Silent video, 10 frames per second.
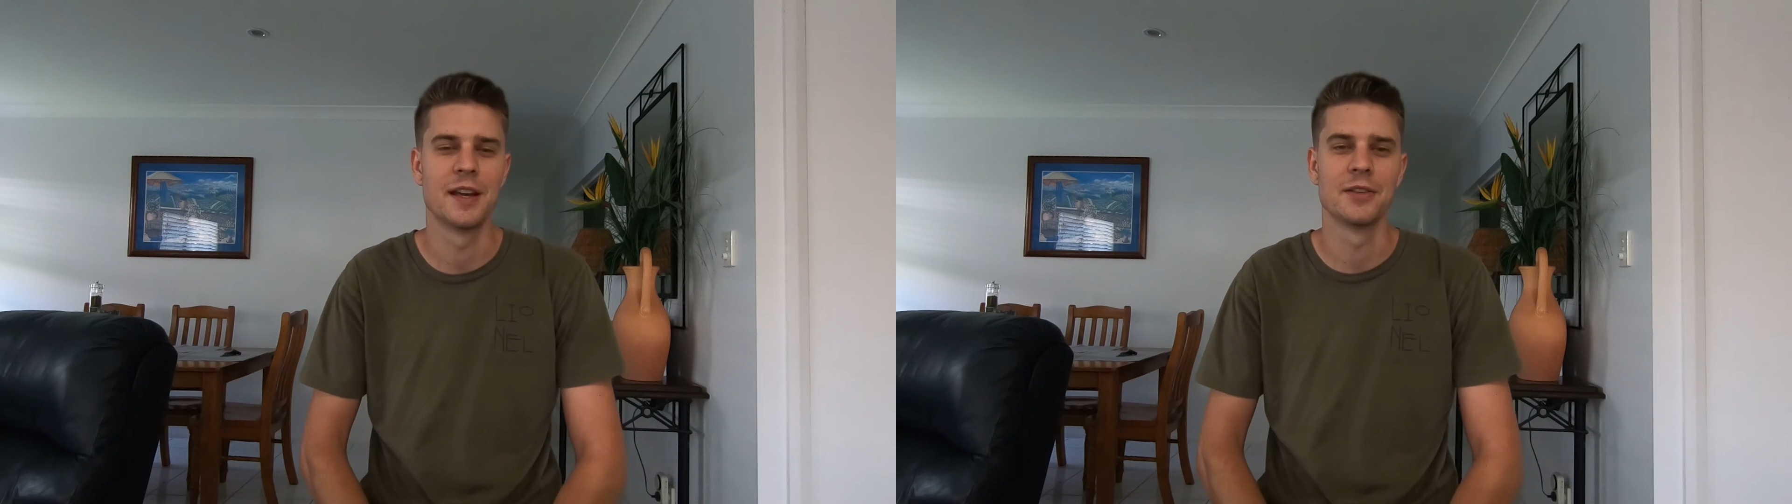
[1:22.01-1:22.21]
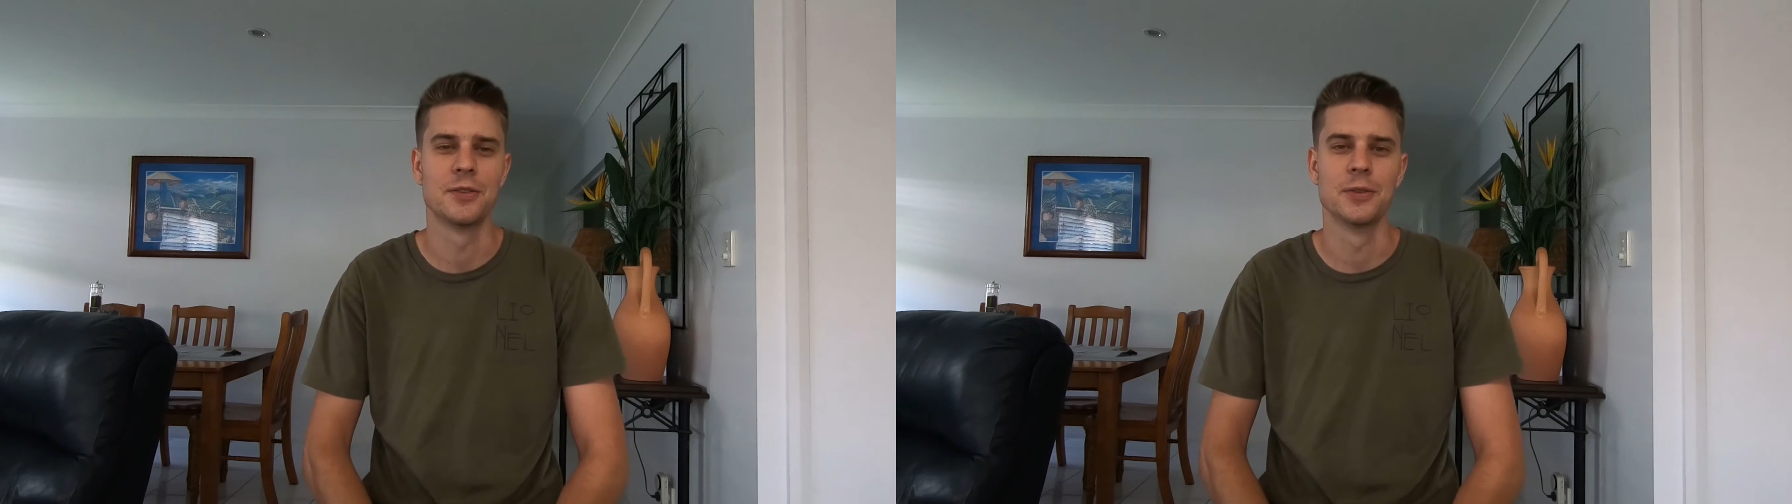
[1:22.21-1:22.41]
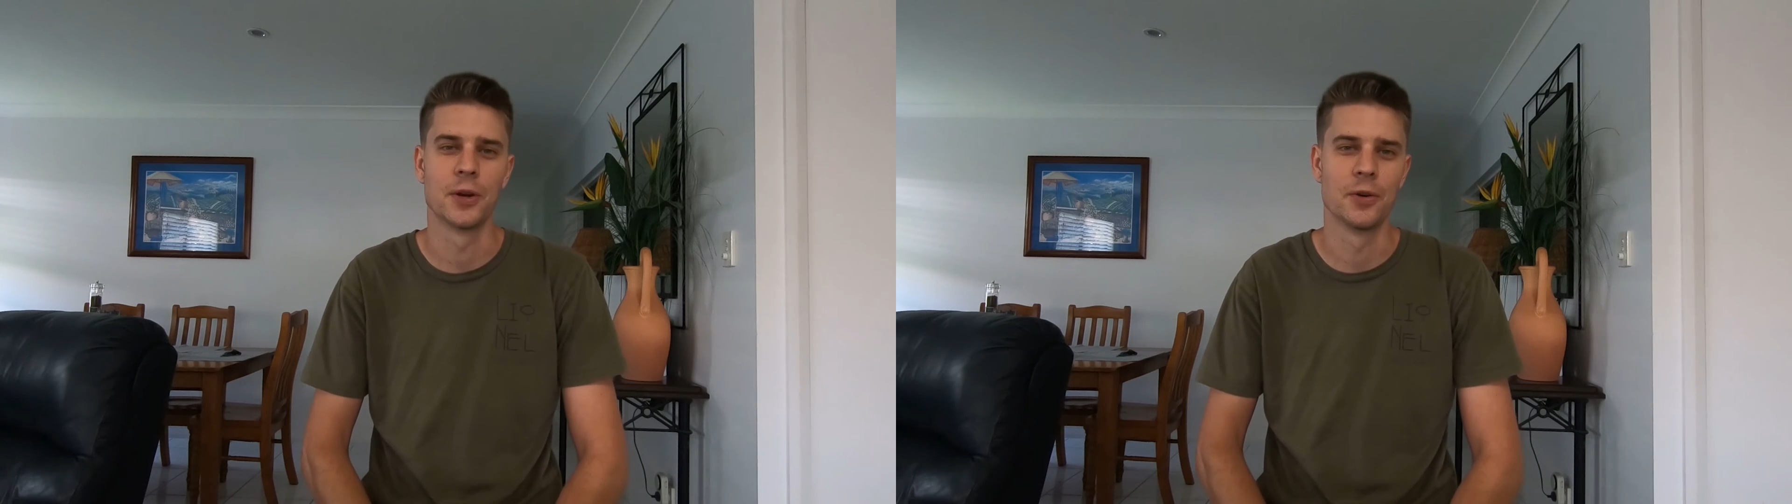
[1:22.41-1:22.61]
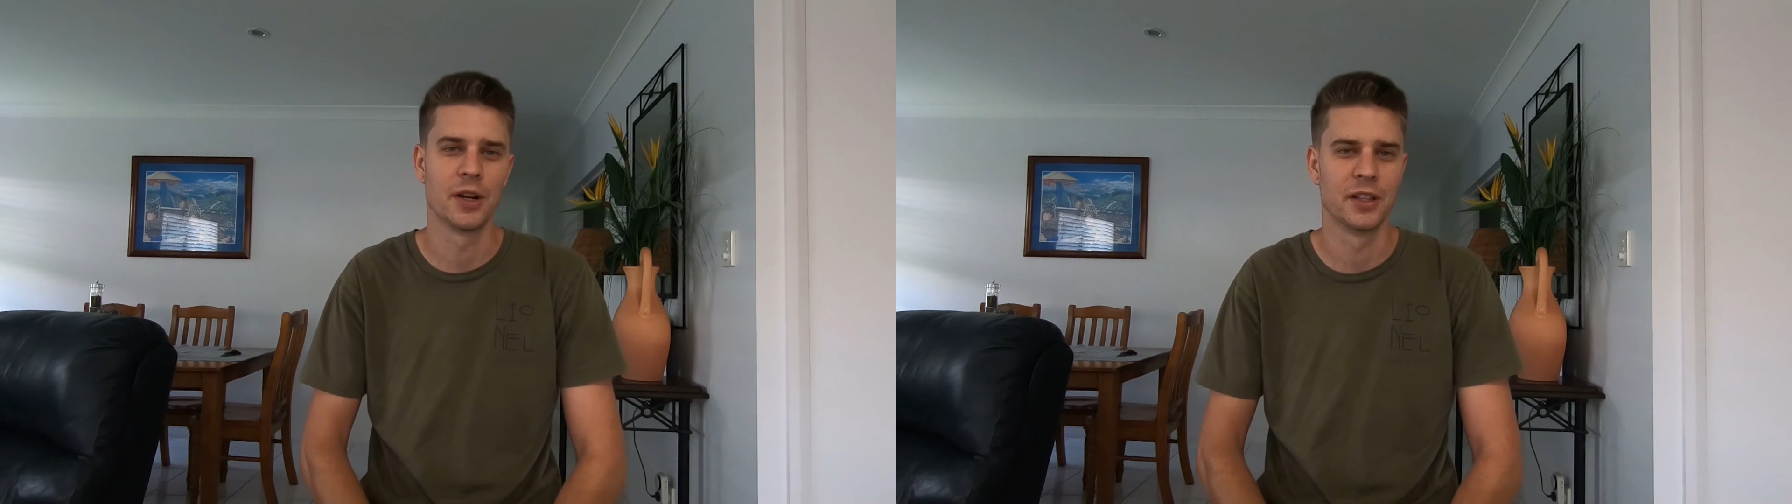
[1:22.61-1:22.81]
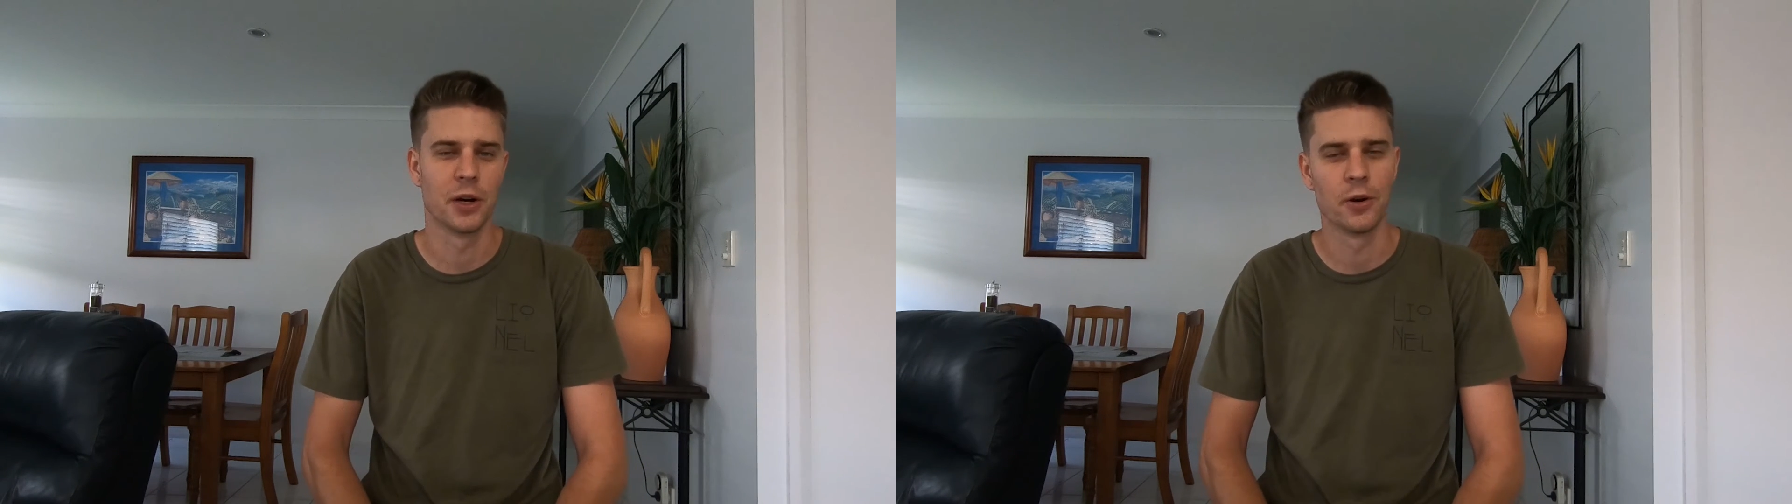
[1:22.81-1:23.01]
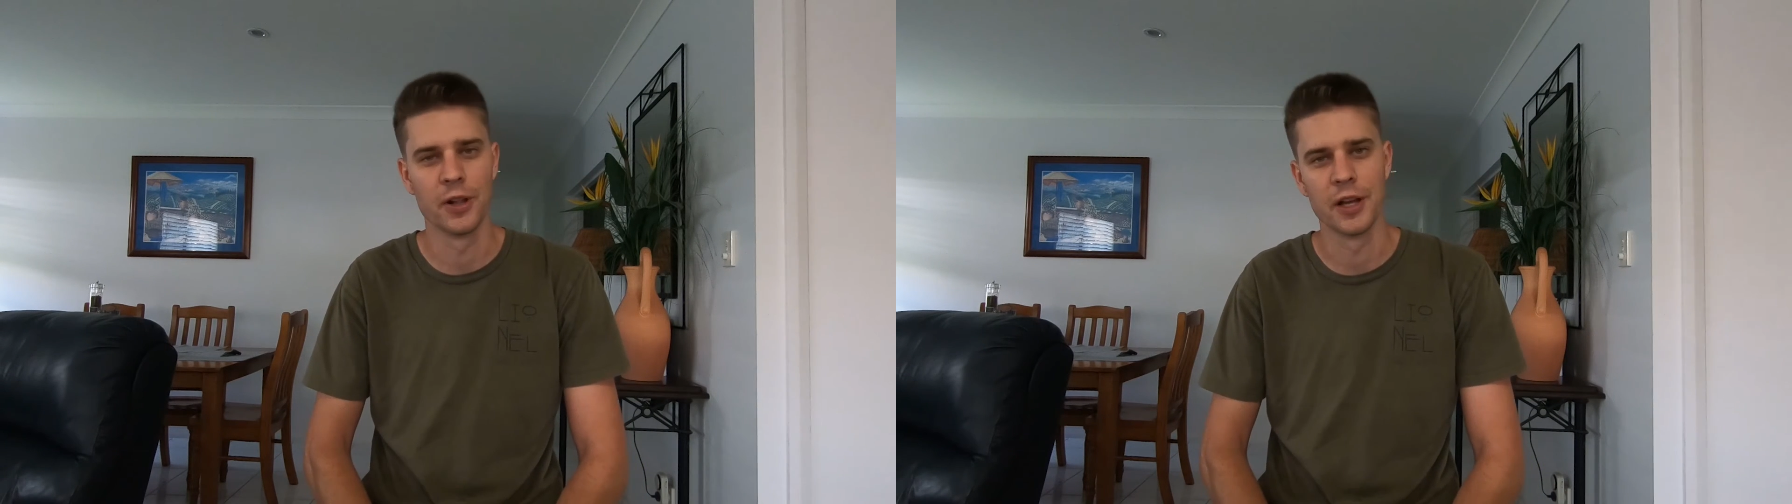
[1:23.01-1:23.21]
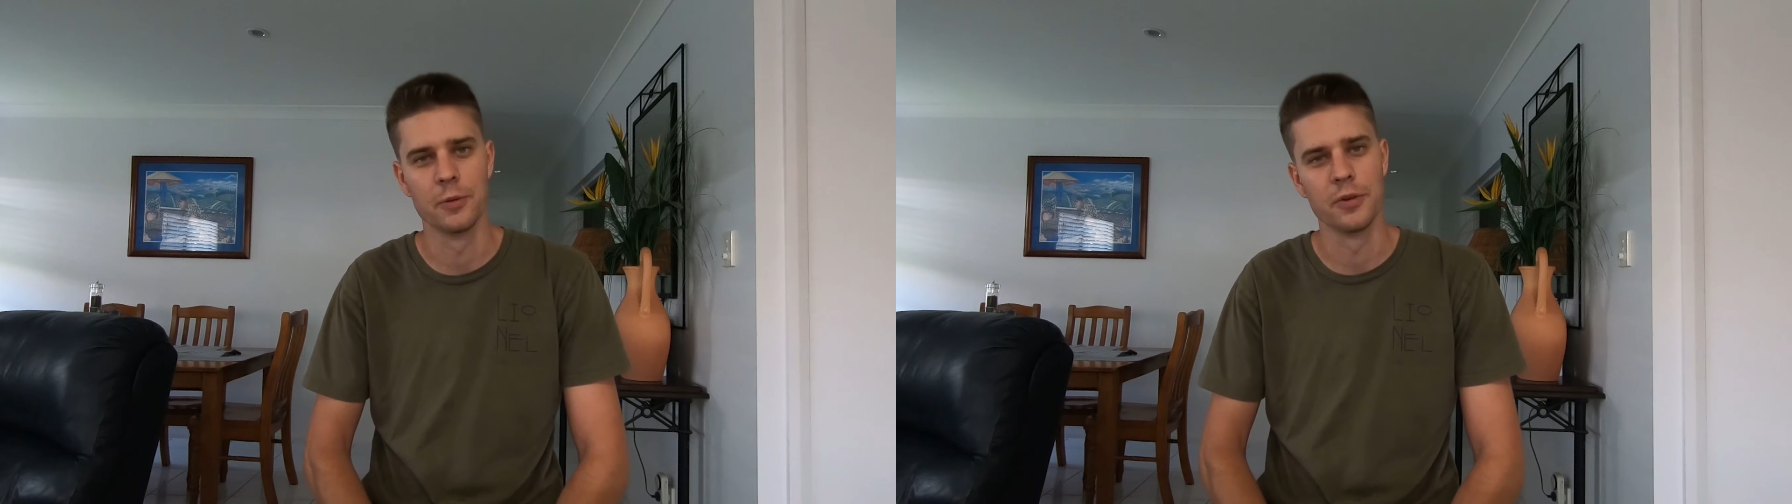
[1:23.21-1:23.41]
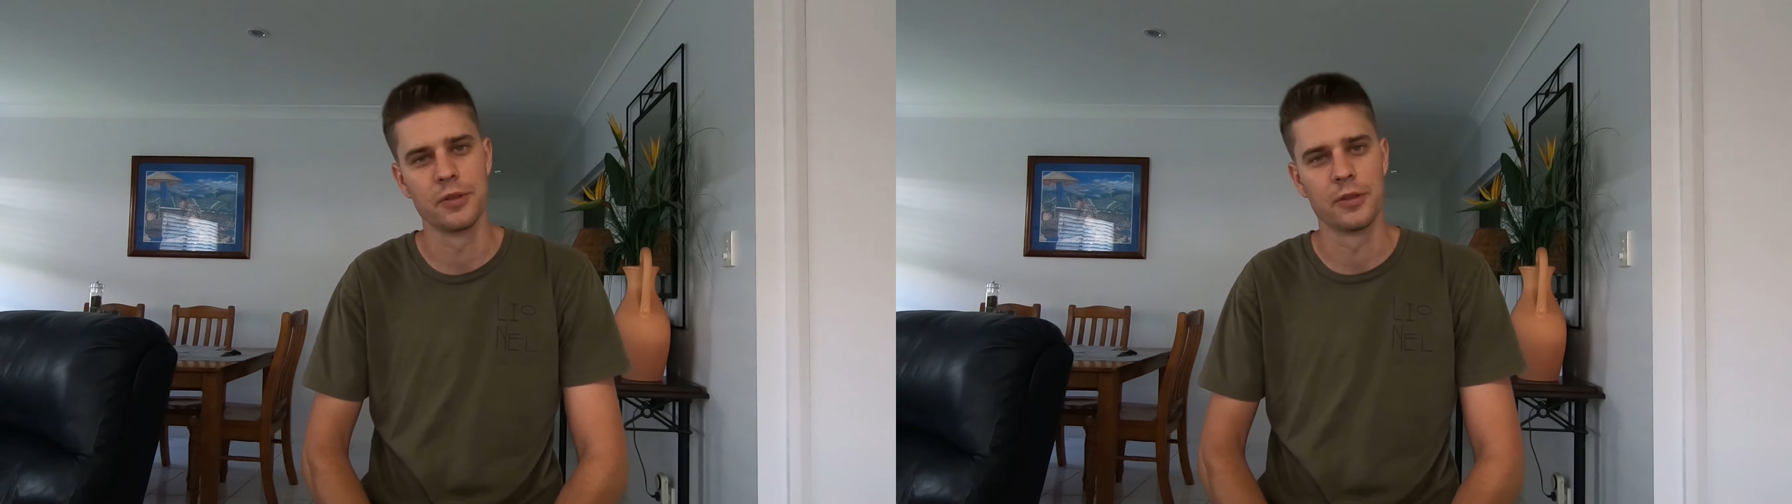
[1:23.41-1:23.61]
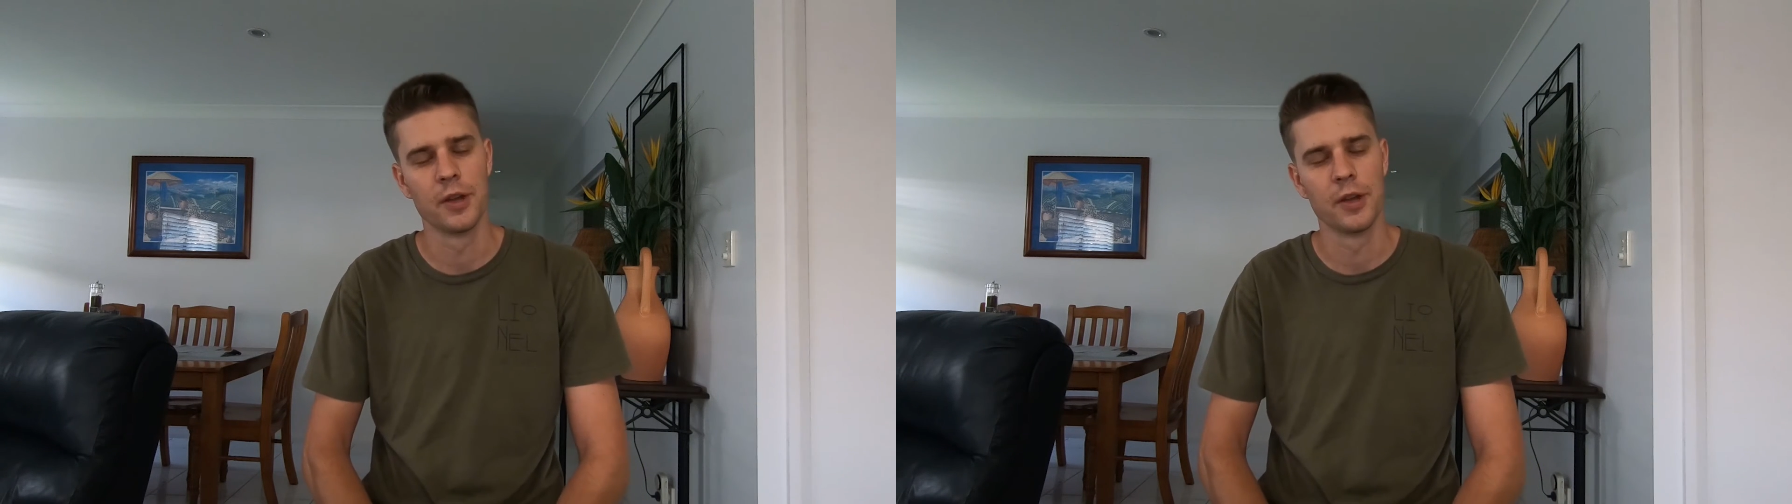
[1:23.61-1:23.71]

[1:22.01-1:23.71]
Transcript: how to correctly correlate it with